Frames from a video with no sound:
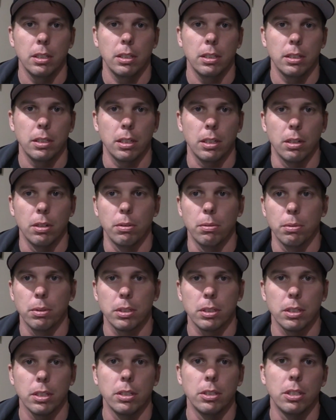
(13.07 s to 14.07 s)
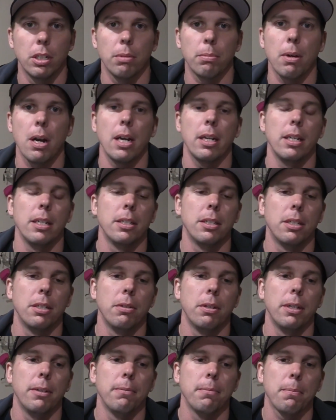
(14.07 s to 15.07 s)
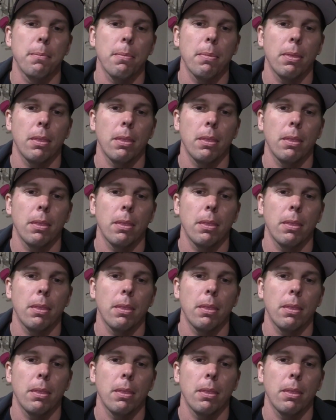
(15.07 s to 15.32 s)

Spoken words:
So we're just going to jump right into it.